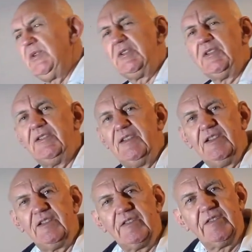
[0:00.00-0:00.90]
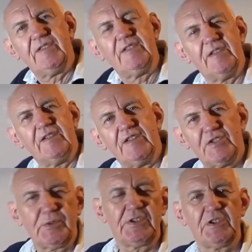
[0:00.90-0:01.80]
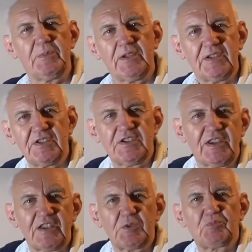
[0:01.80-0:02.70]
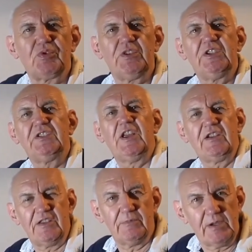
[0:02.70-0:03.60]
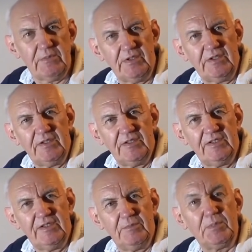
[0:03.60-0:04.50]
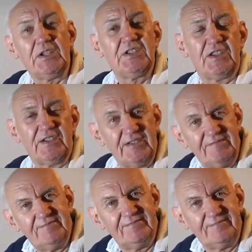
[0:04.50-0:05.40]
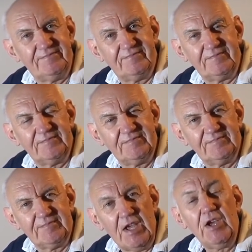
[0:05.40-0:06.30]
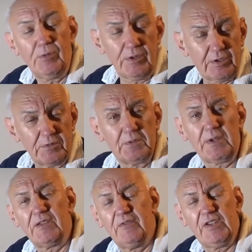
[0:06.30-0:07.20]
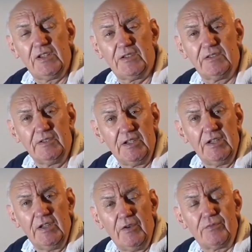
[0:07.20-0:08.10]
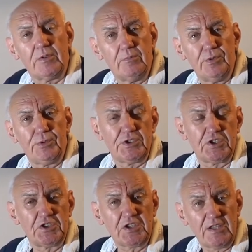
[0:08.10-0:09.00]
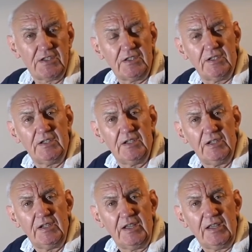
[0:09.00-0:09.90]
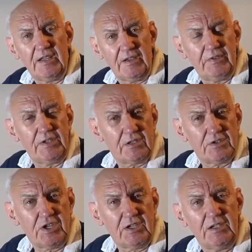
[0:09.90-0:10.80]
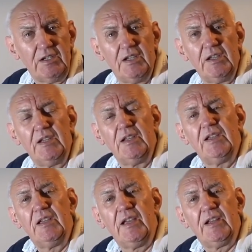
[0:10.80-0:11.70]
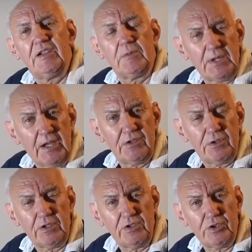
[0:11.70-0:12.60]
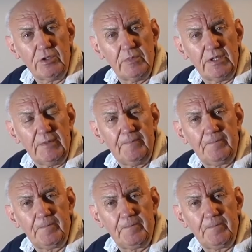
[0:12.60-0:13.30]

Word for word: Well, 20 metres sounds pretty dead at the moment, but is it? Welcome to another video from Waters and Stanton, our video channel, and I'm glad you could join me.